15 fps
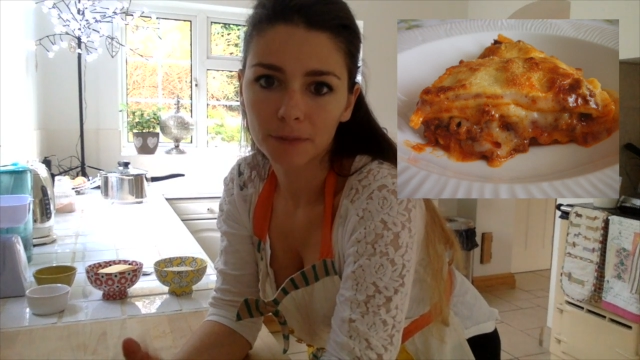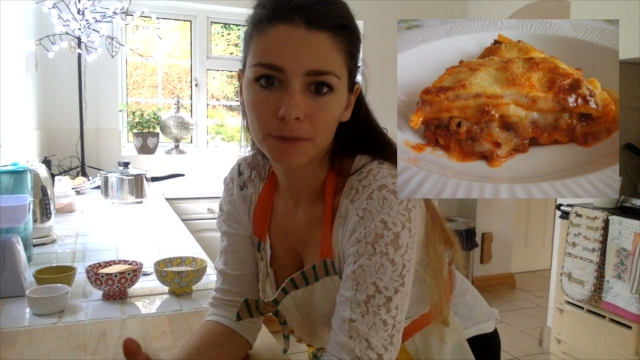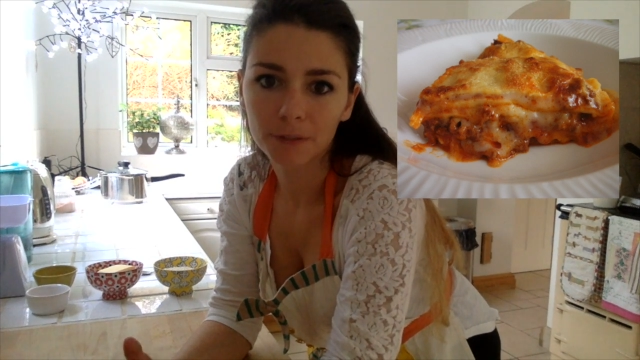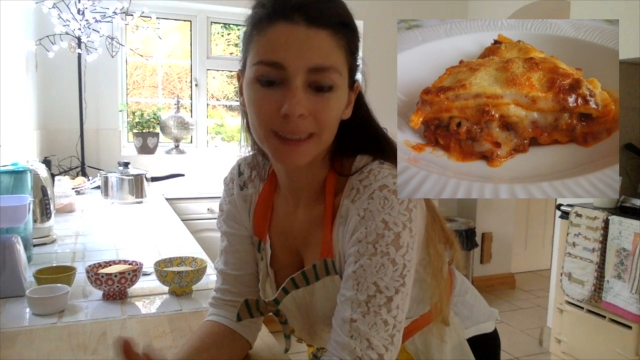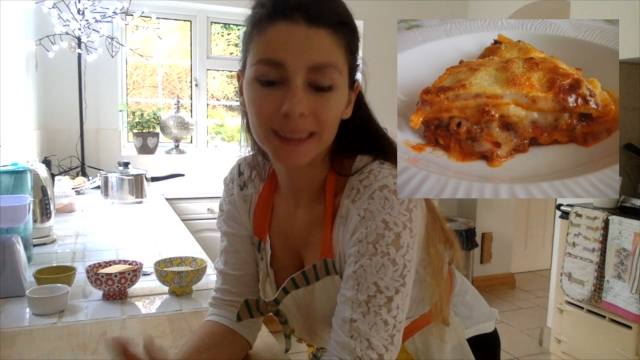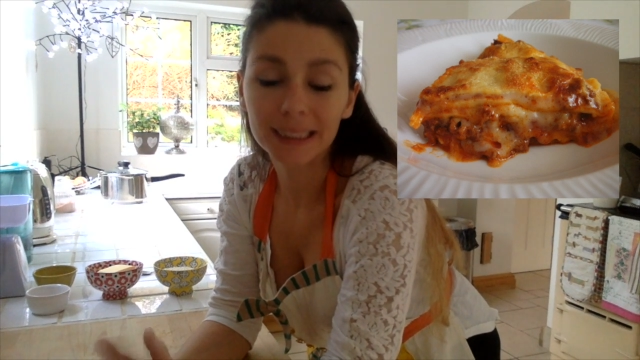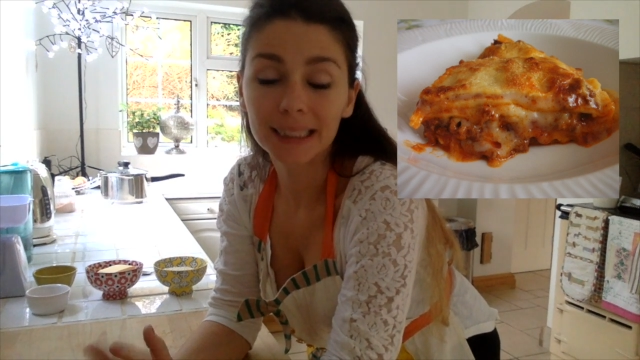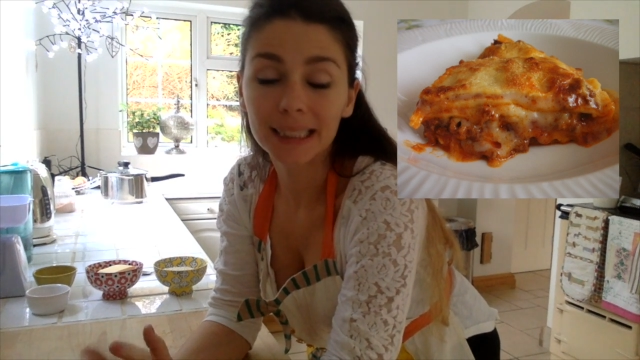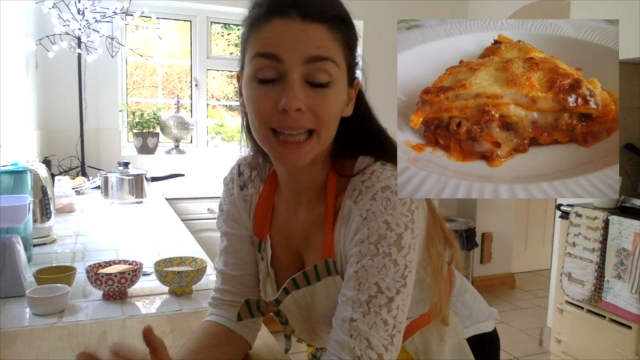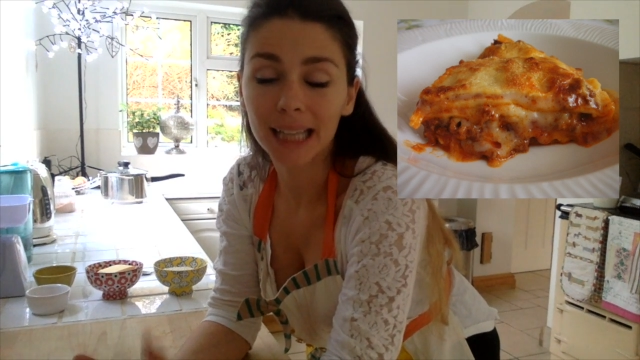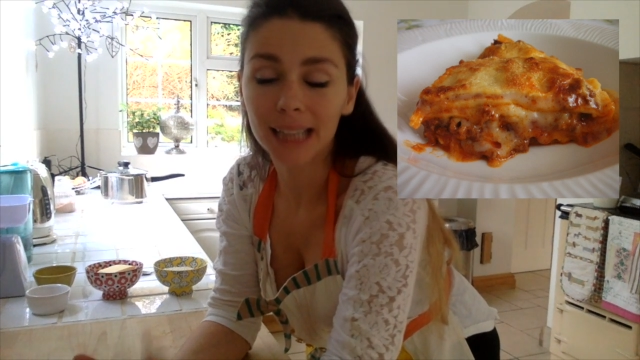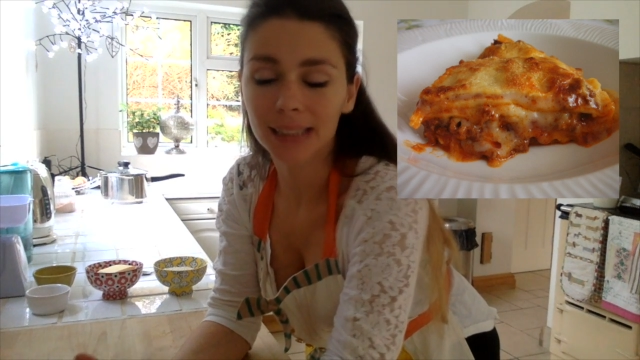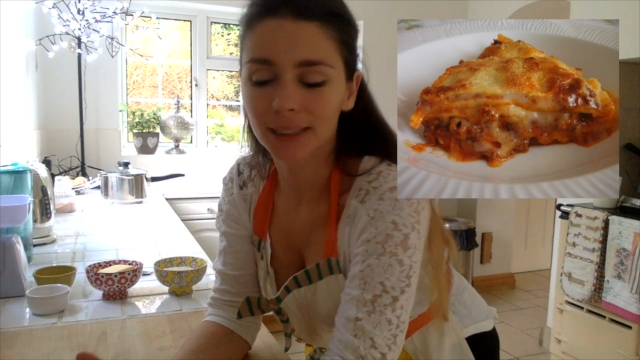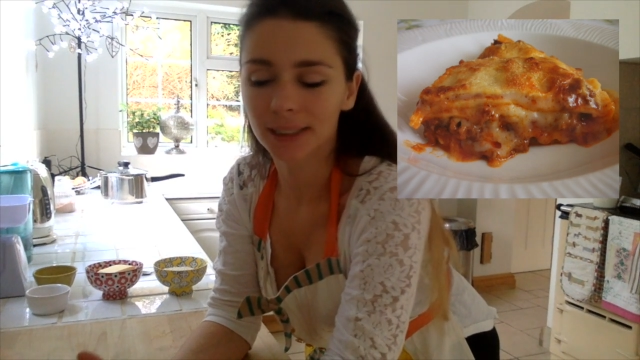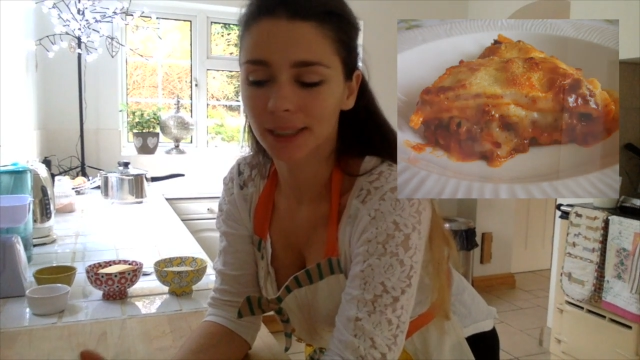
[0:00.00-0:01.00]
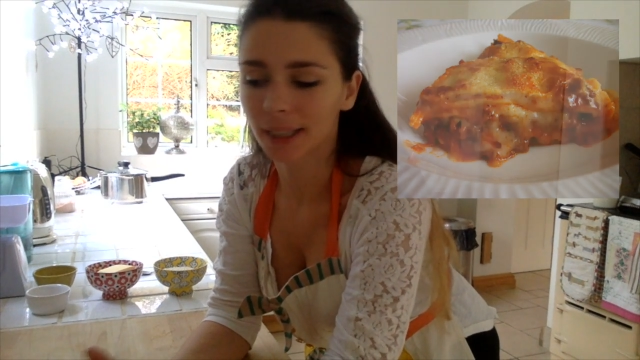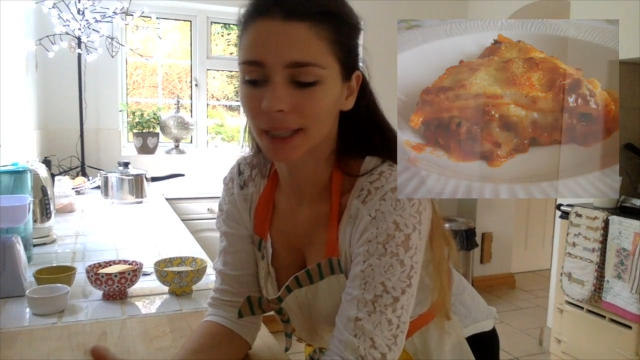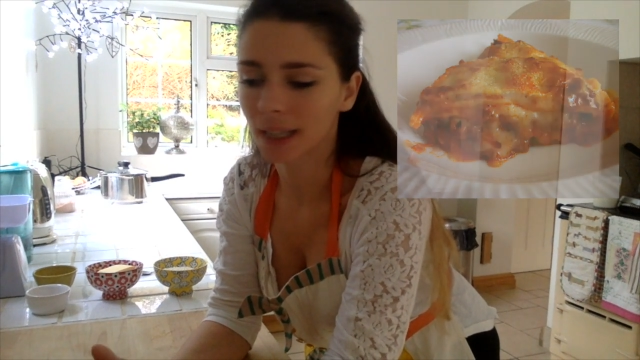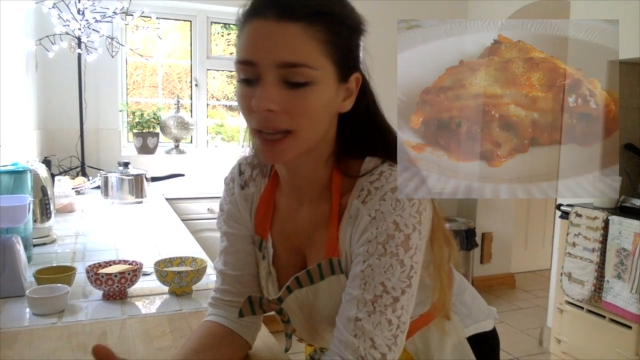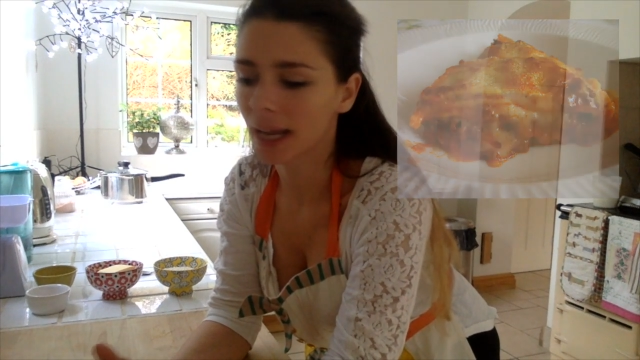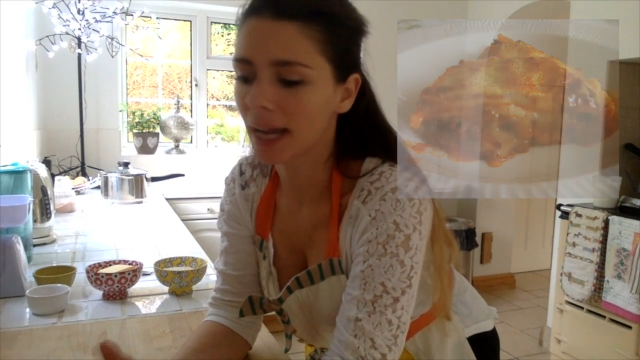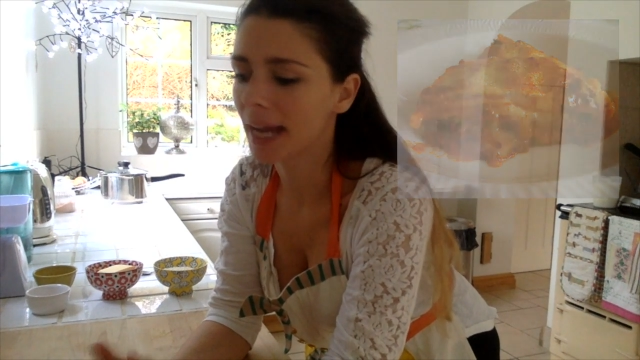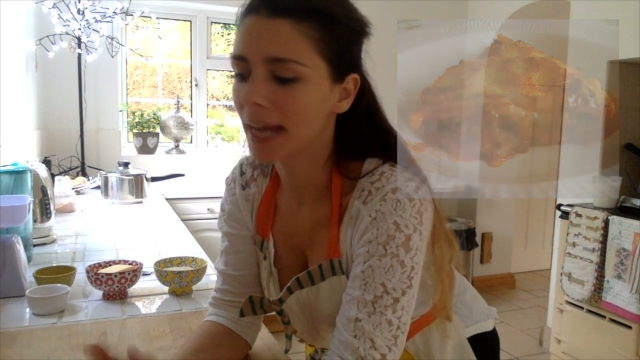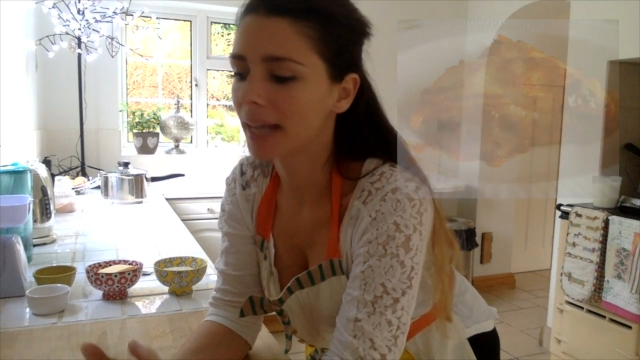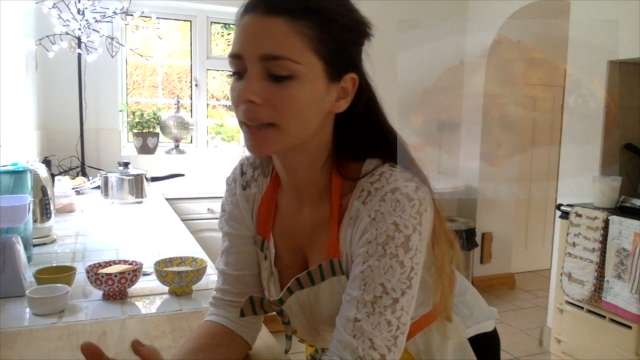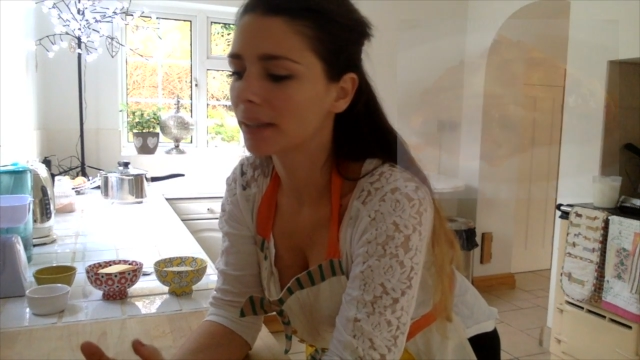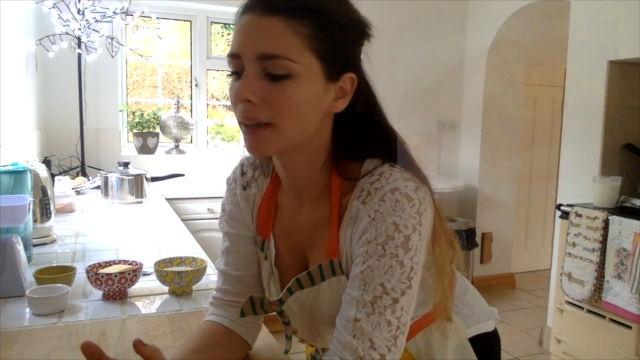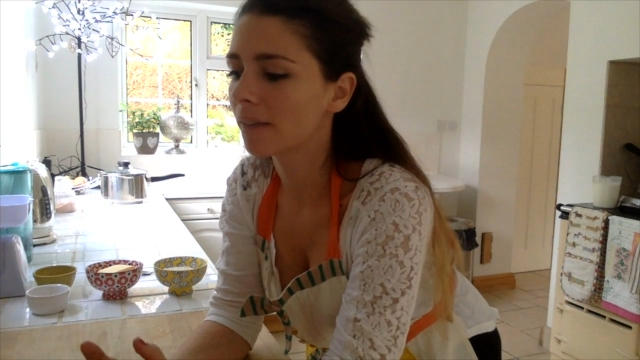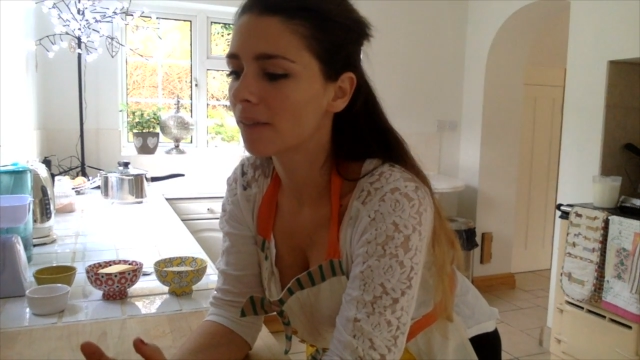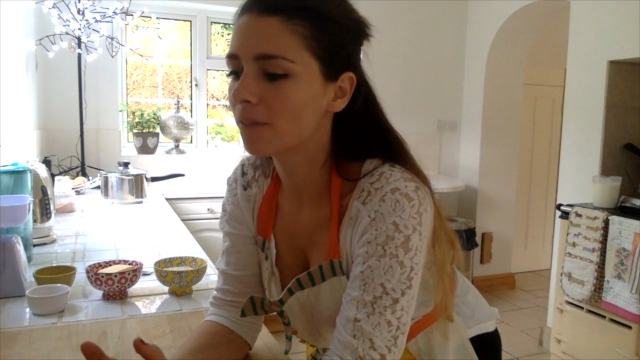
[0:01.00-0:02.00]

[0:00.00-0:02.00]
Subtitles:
fantastic and